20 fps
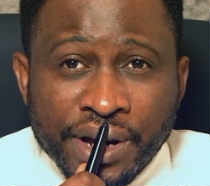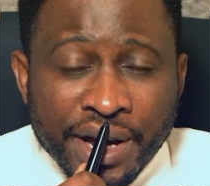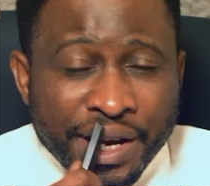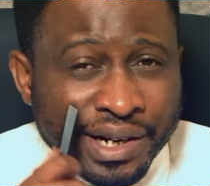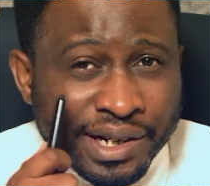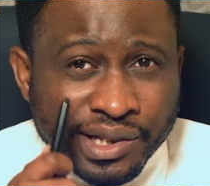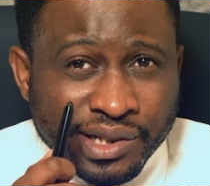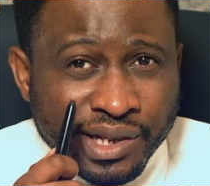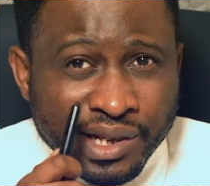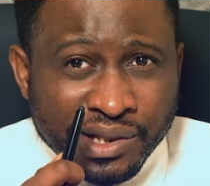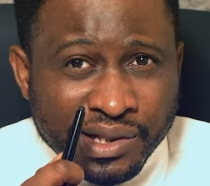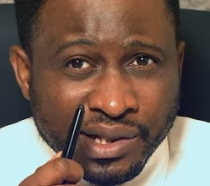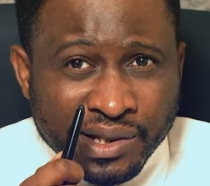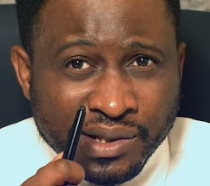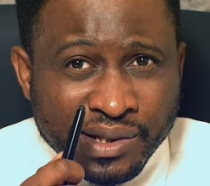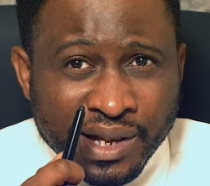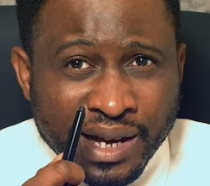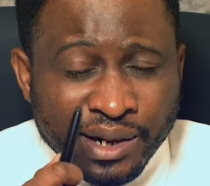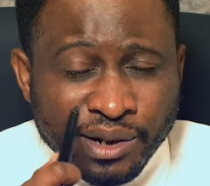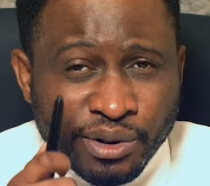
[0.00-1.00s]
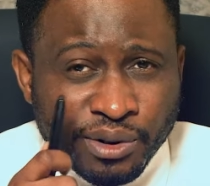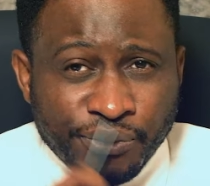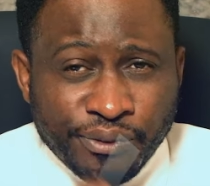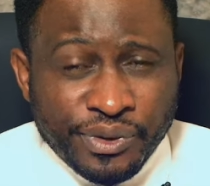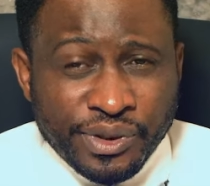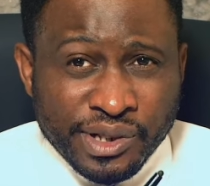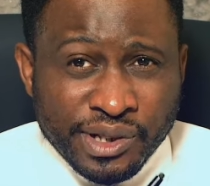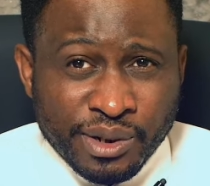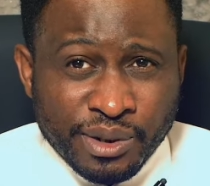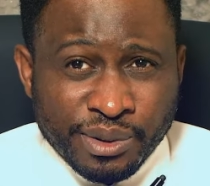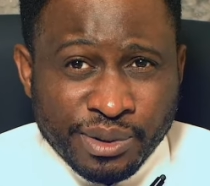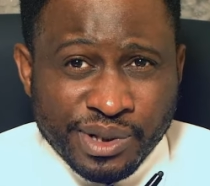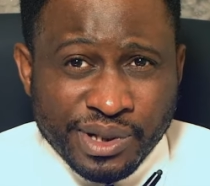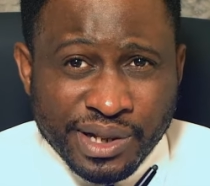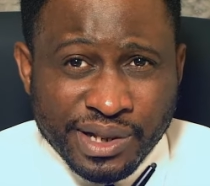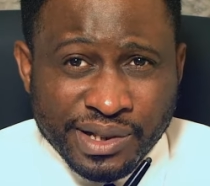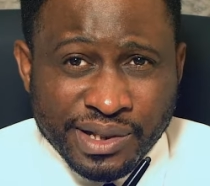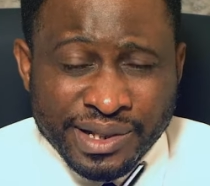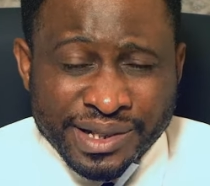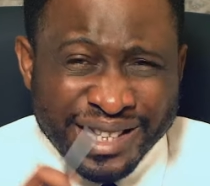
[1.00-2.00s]
And the senses, they are not physical
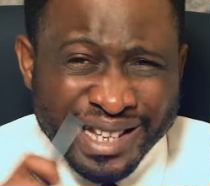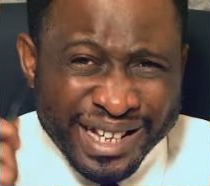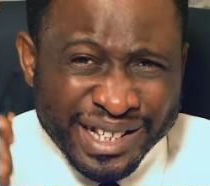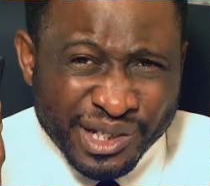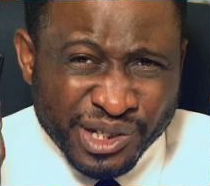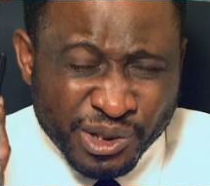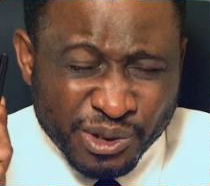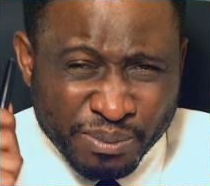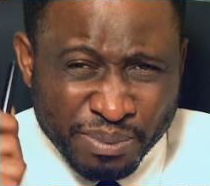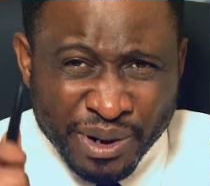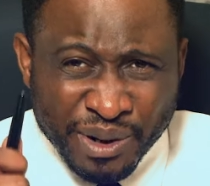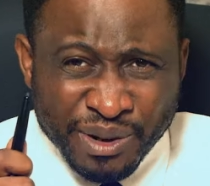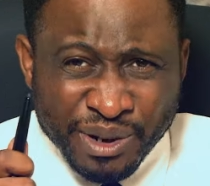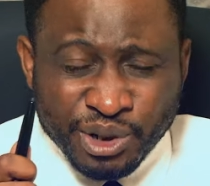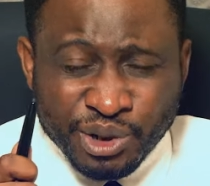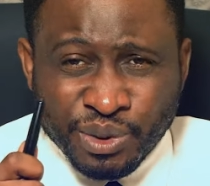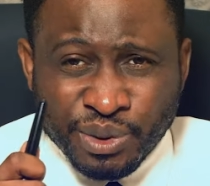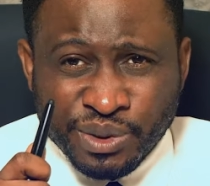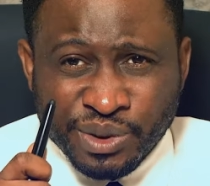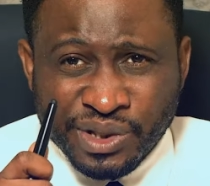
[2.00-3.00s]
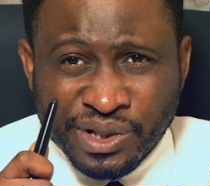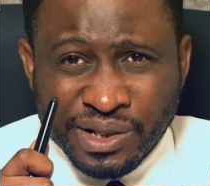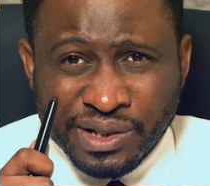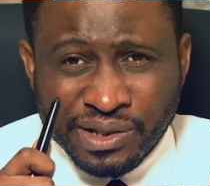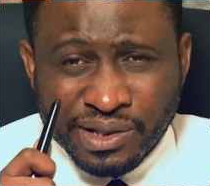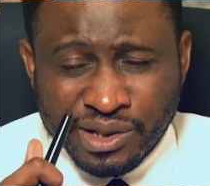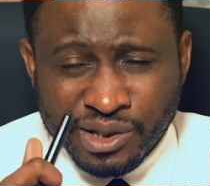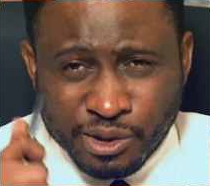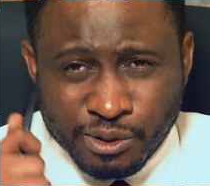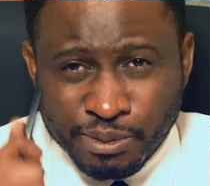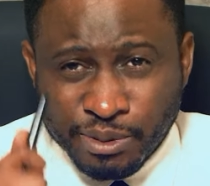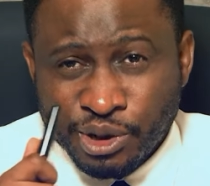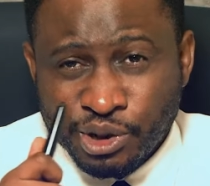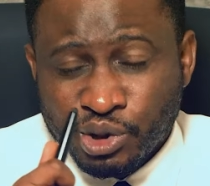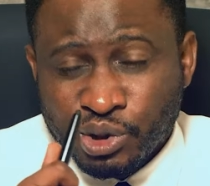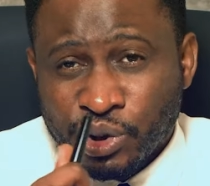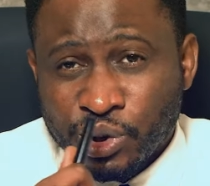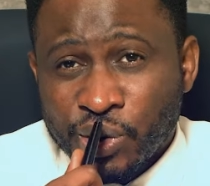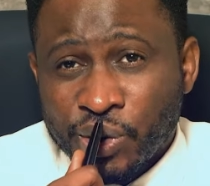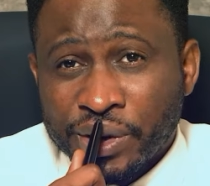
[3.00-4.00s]
senses. They are spiritual senses,
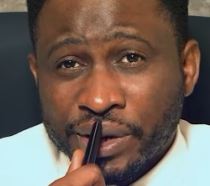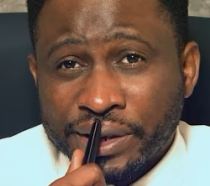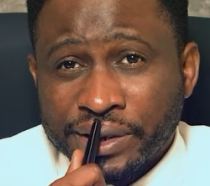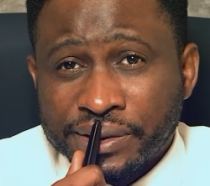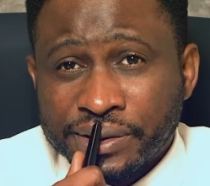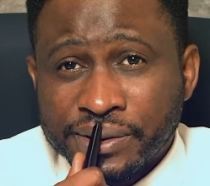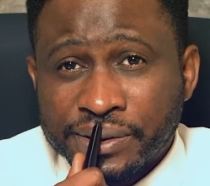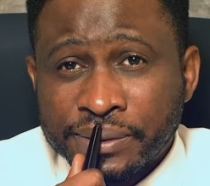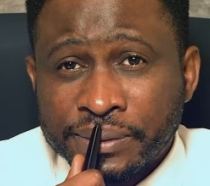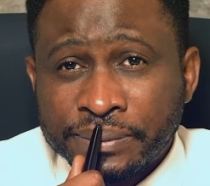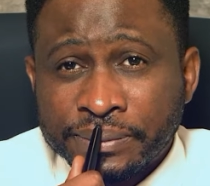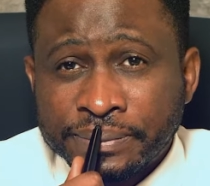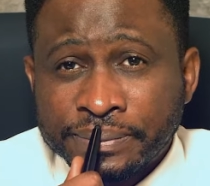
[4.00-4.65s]
spiritual organs.